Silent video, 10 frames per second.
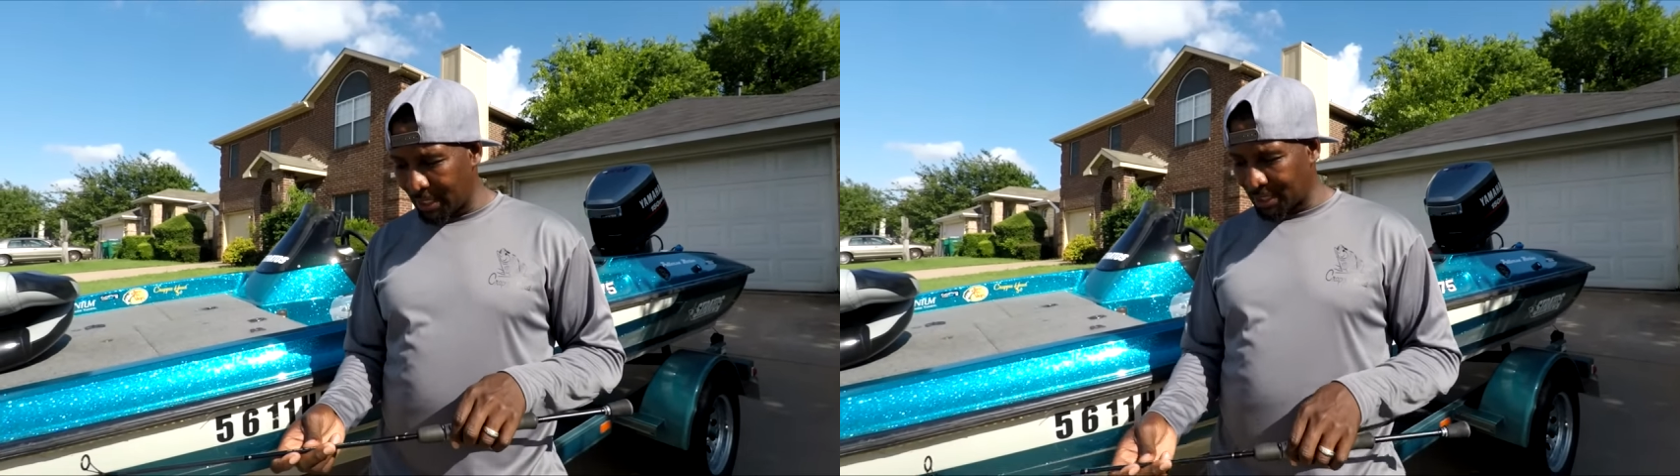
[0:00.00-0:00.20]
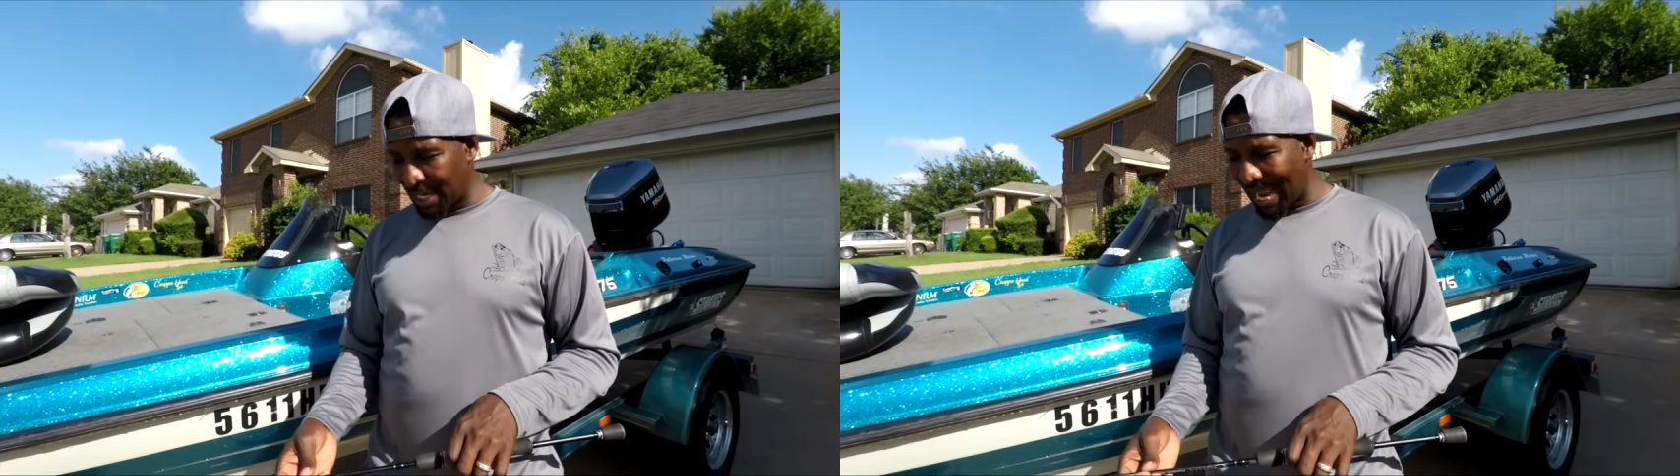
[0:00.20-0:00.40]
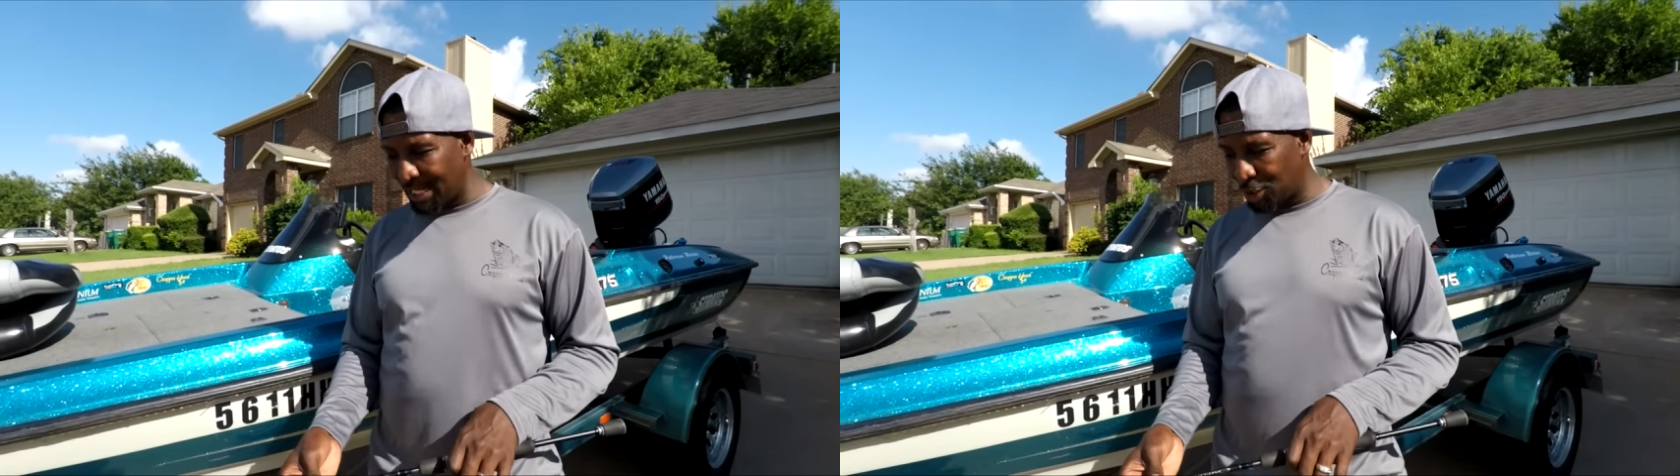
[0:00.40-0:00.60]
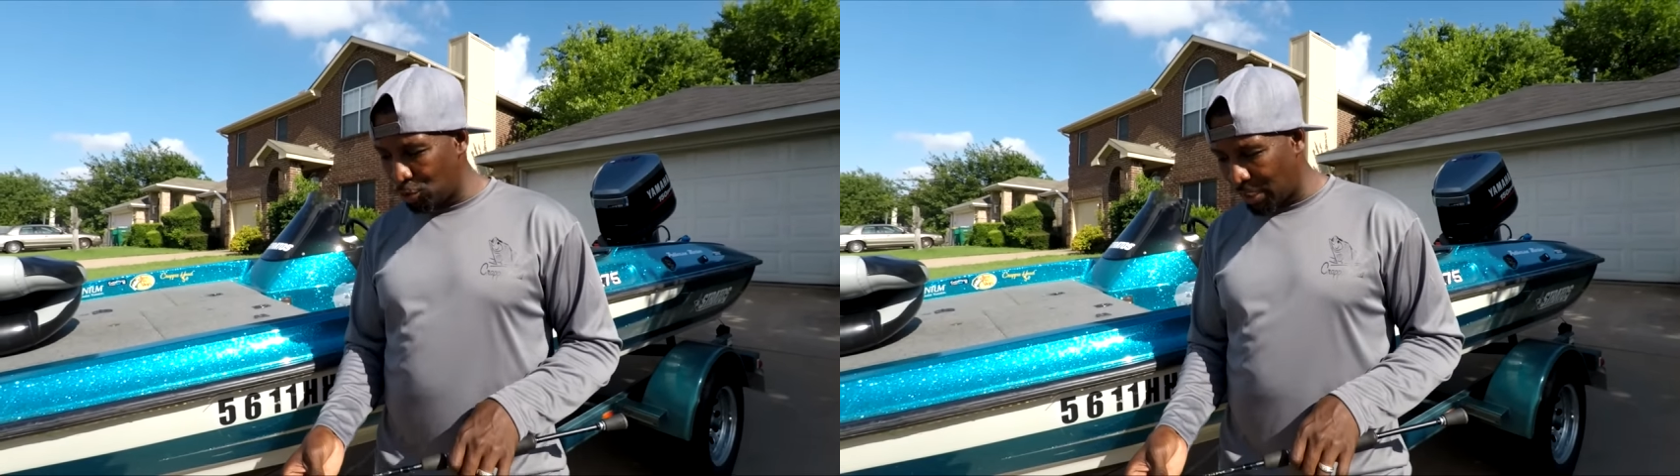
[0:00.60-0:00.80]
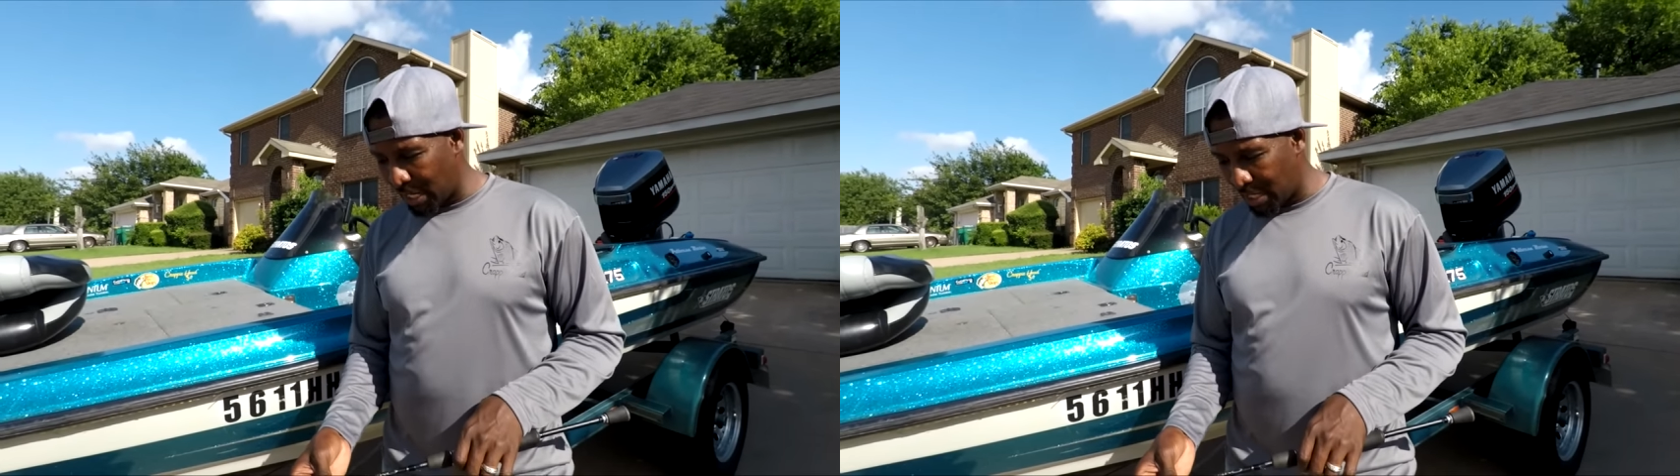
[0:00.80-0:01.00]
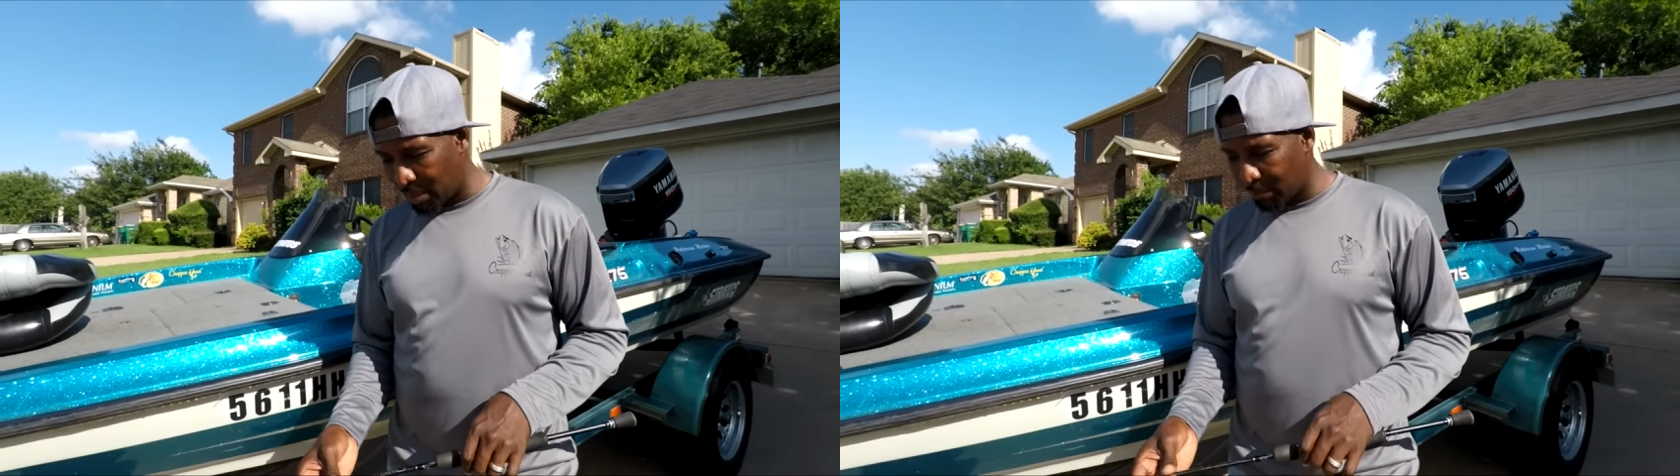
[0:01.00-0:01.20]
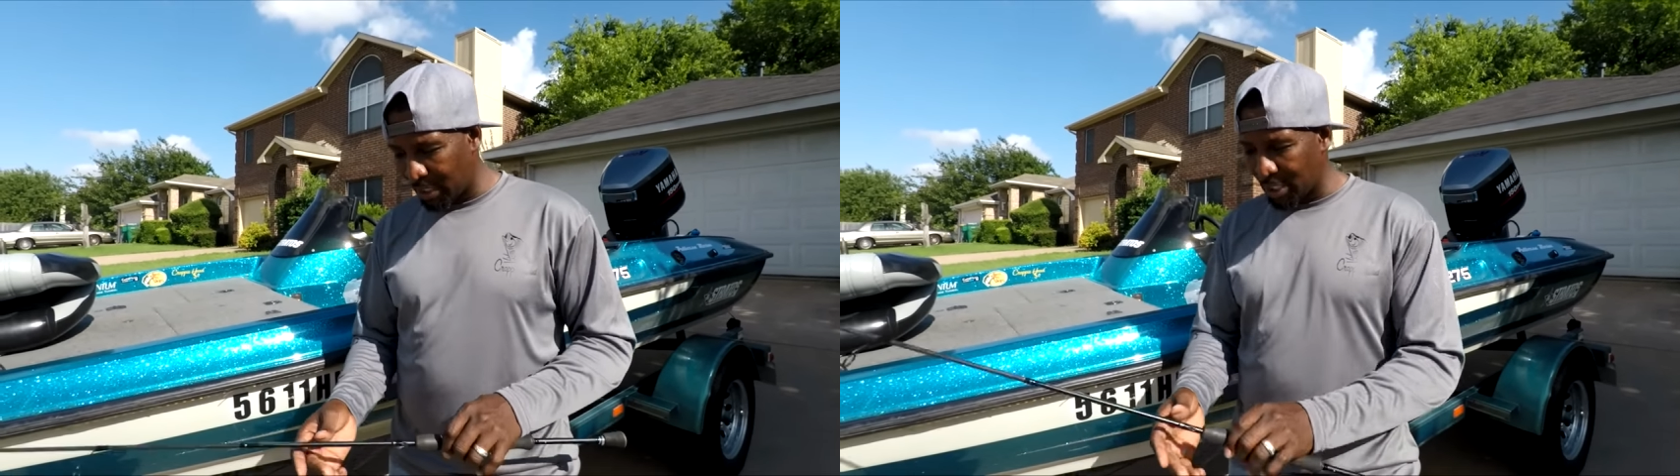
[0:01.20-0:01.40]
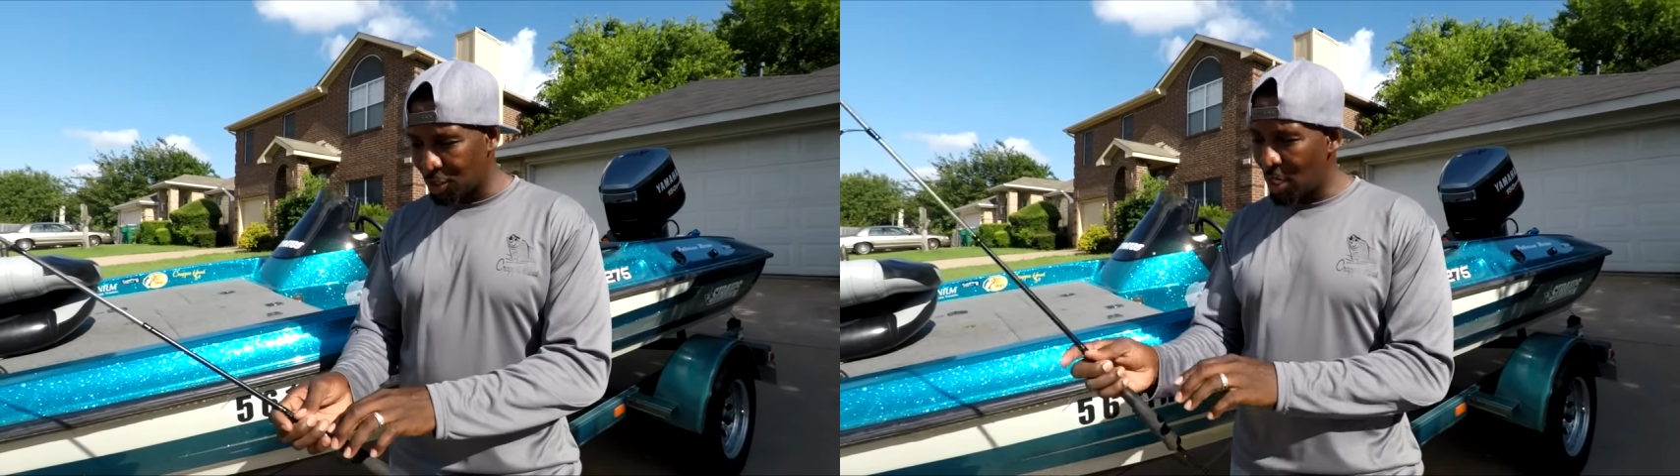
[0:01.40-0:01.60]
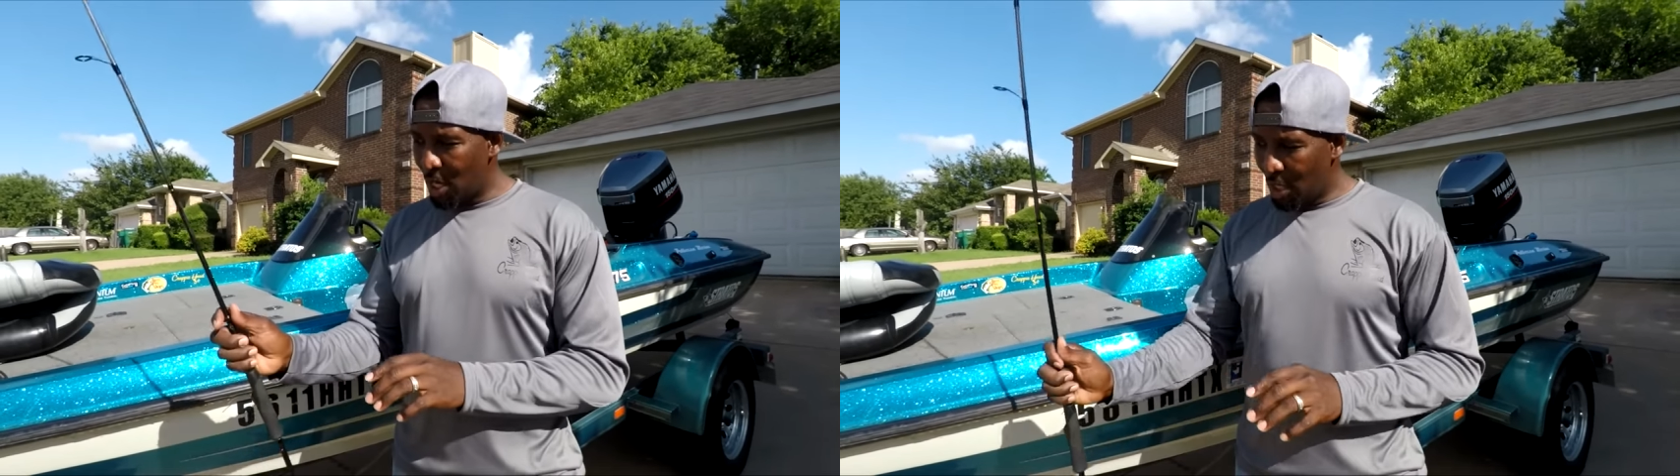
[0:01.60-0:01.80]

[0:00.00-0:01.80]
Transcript: as light as you can because